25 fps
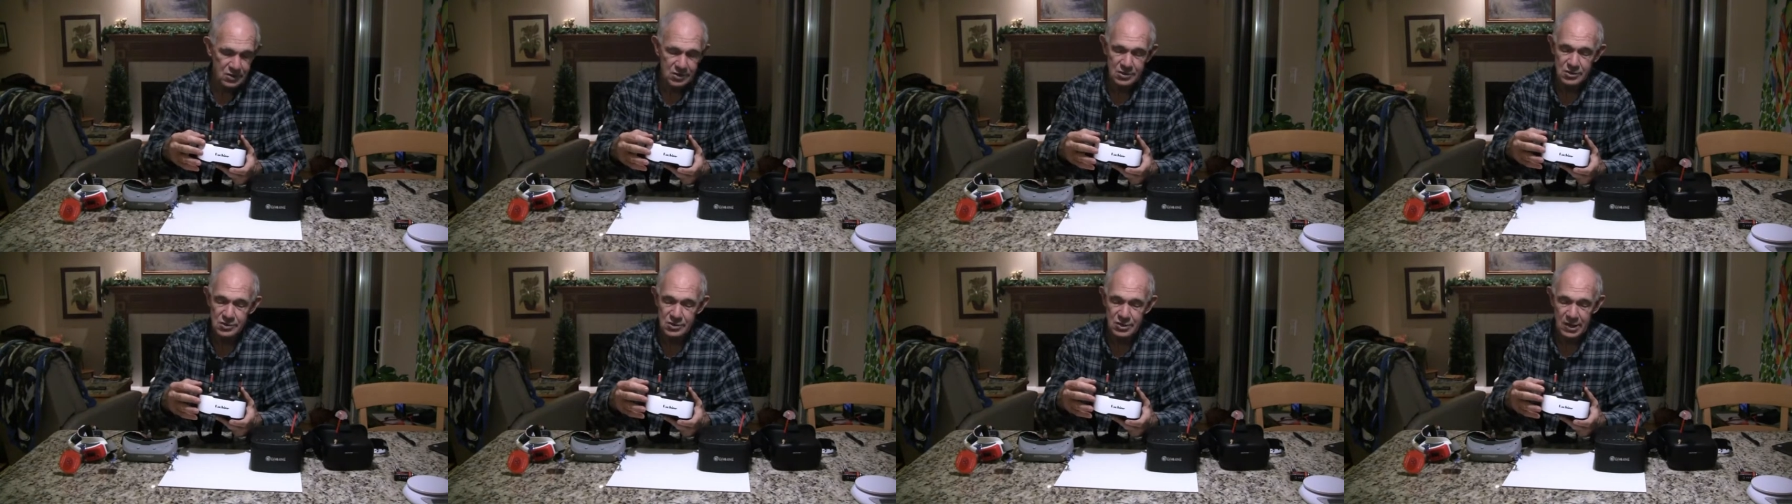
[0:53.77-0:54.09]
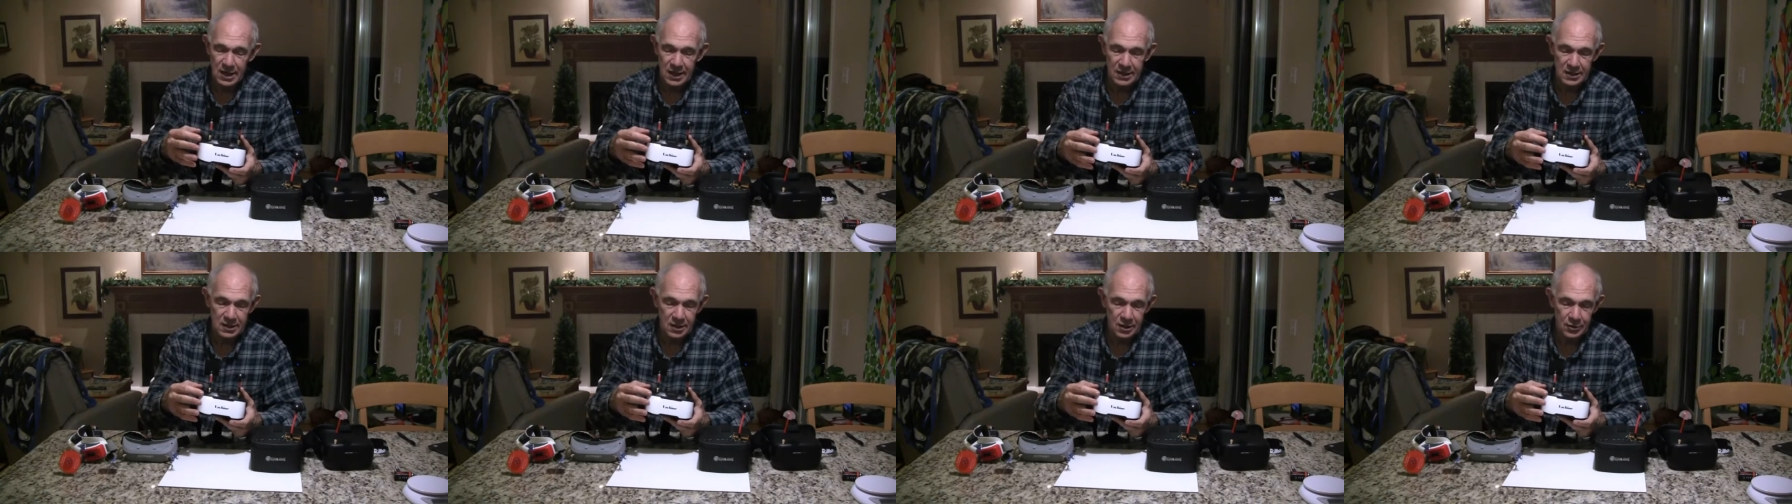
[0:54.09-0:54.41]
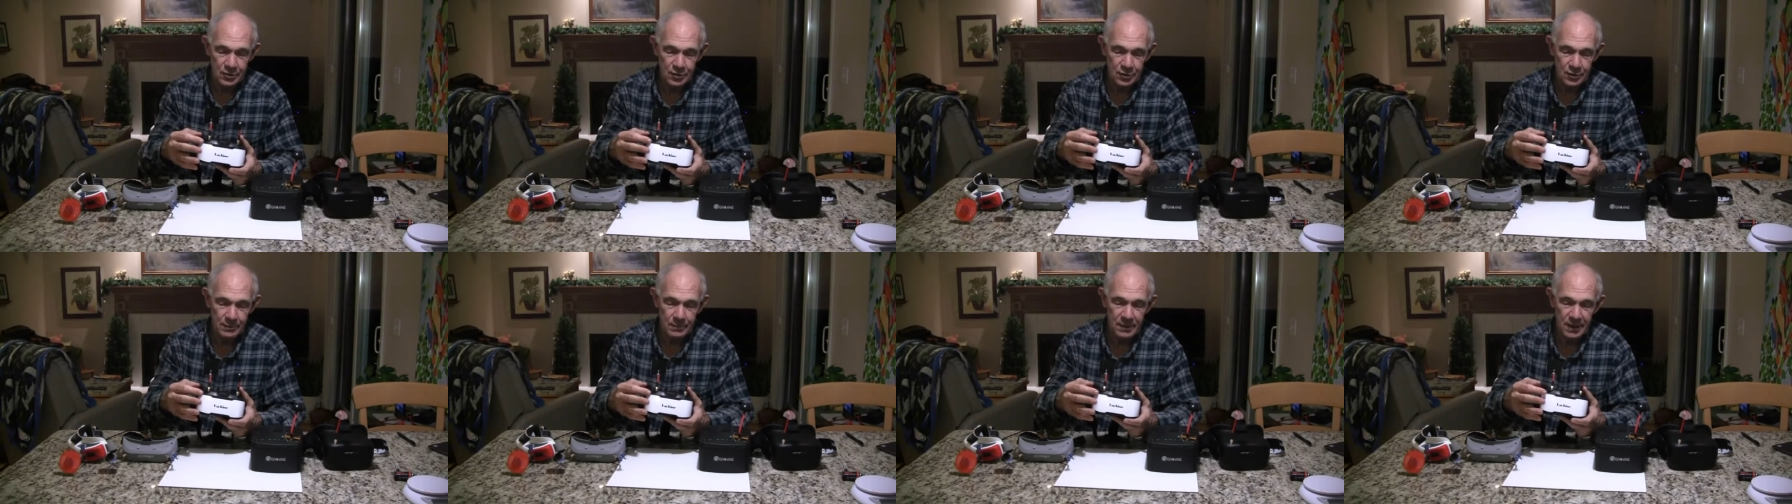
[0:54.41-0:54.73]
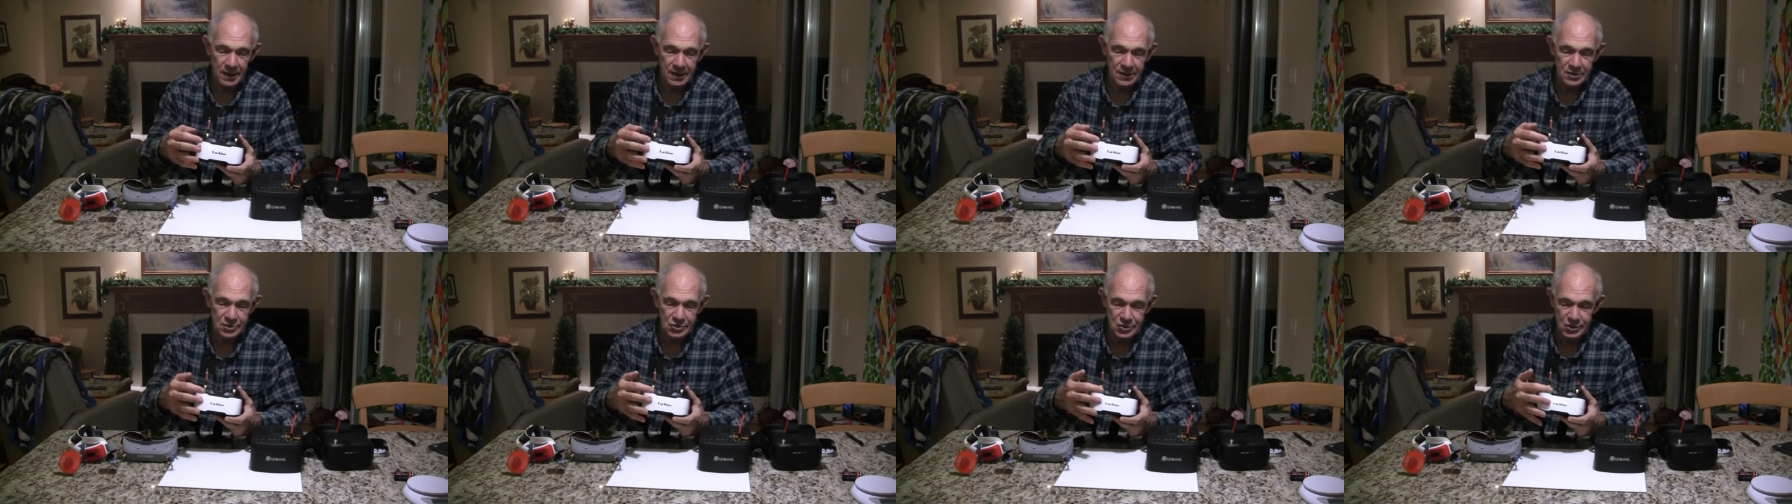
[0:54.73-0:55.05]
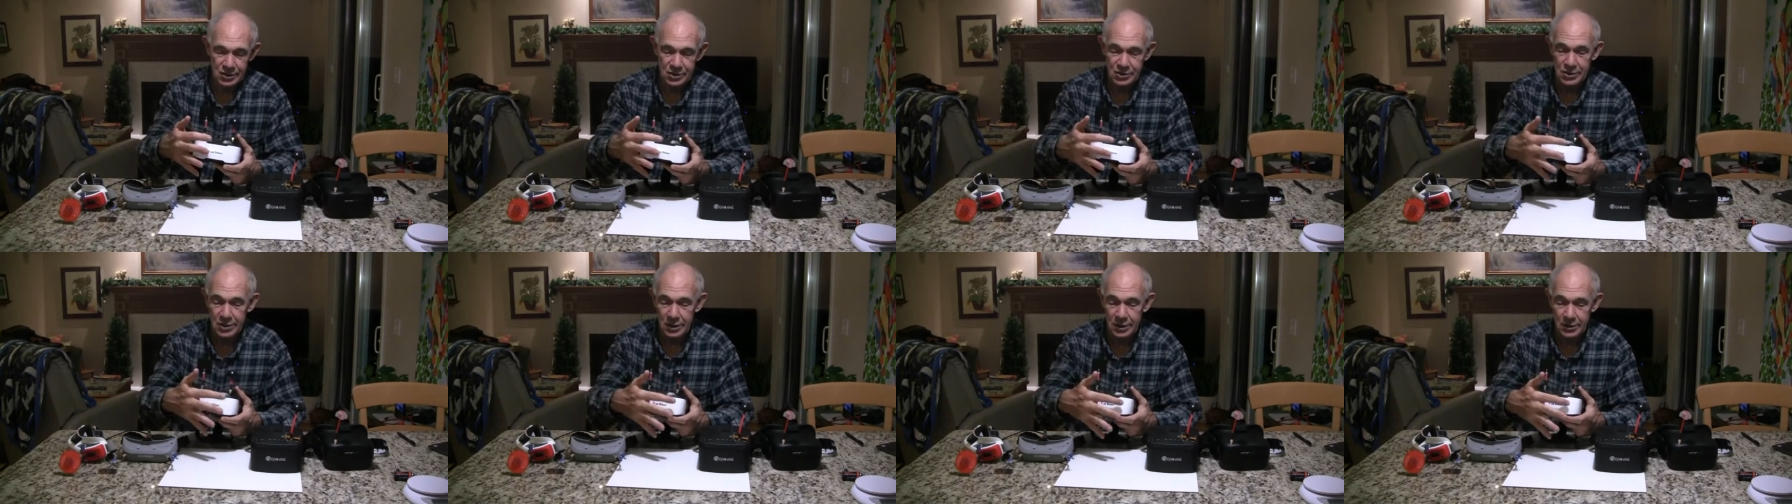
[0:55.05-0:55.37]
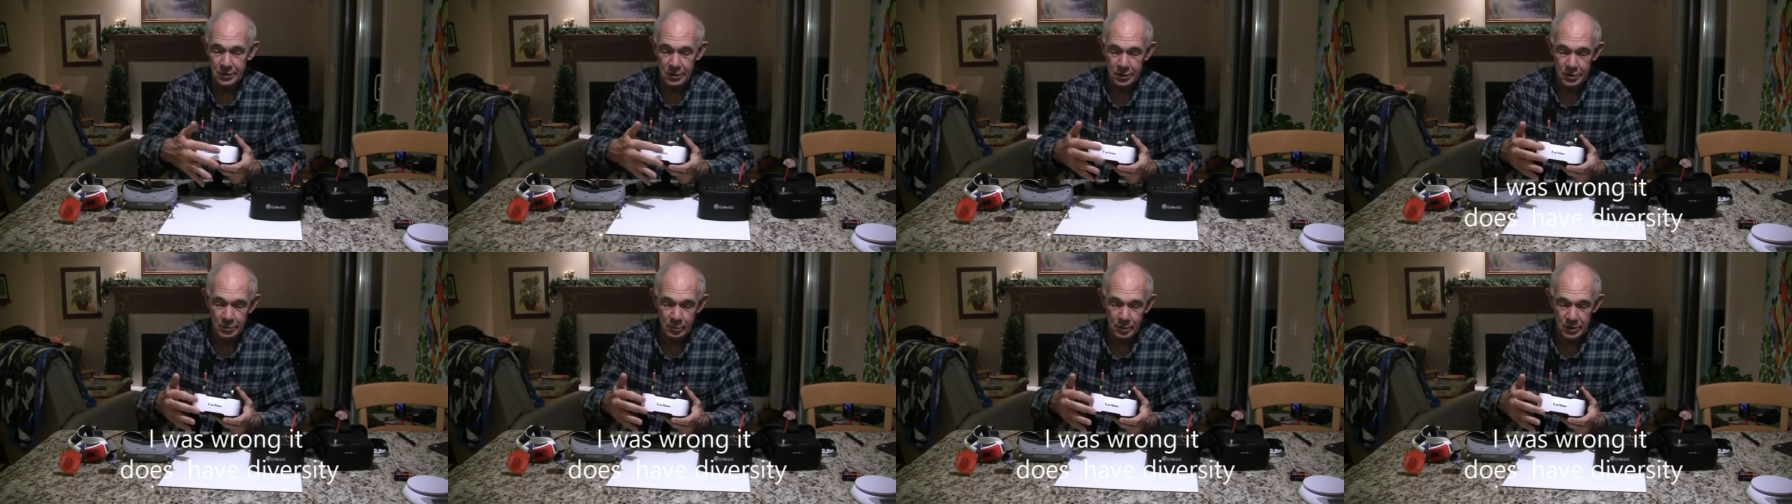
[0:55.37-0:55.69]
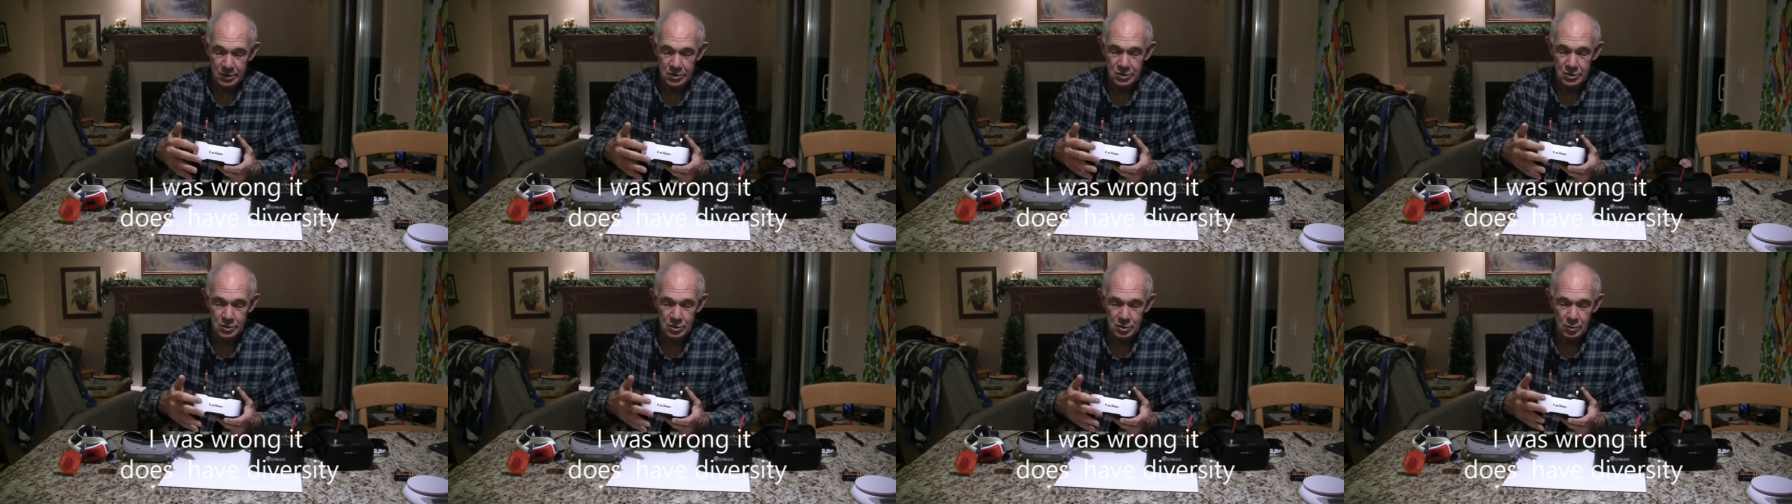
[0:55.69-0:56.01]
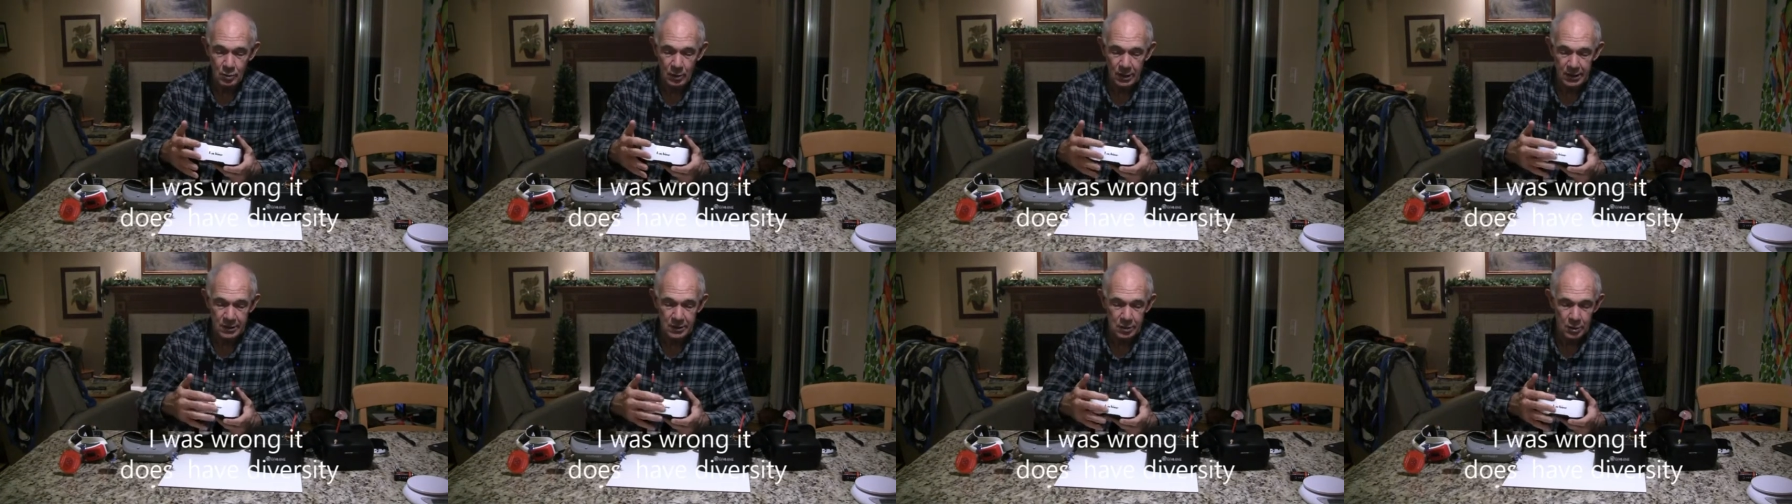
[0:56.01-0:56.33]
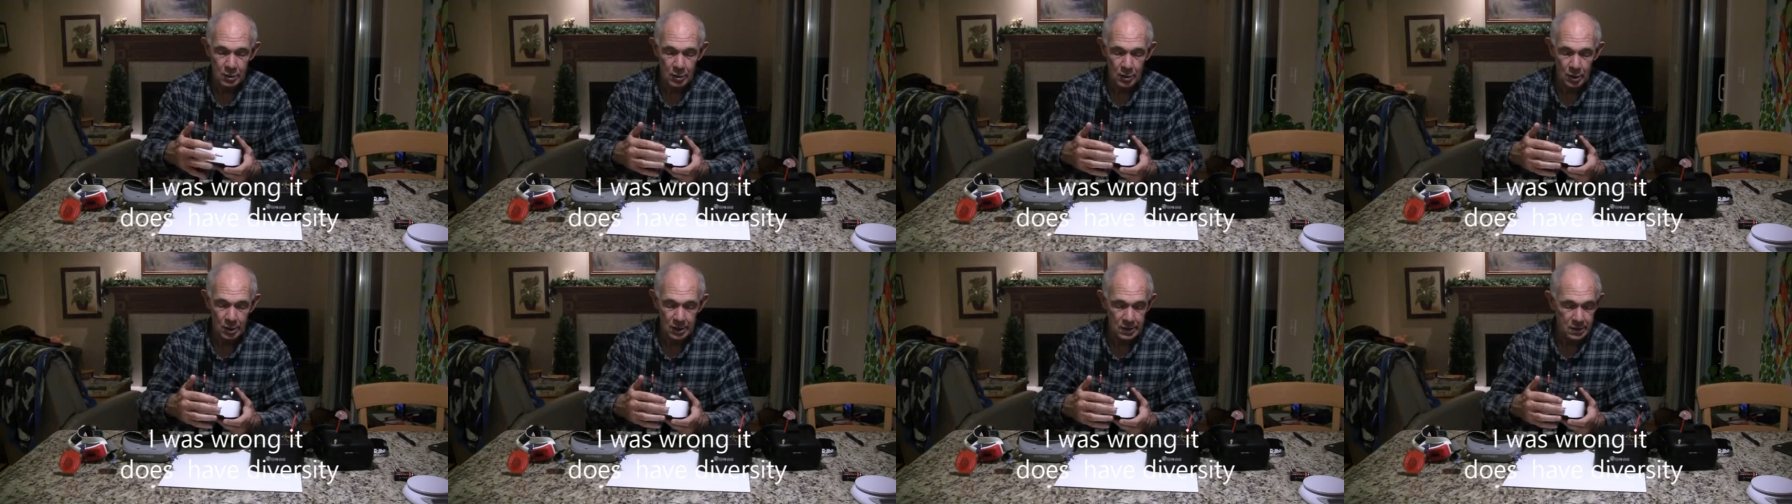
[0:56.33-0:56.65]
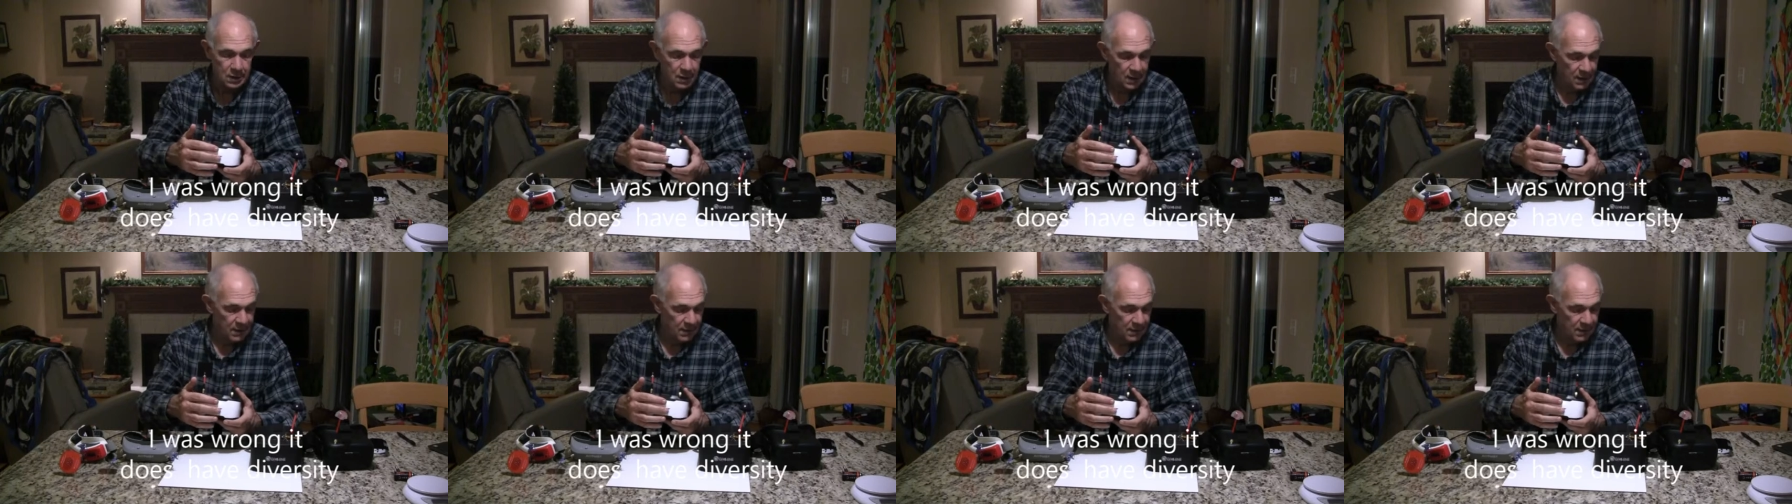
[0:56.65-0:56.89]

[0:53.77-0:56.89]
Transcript: It's 900 by 600, which is quite good.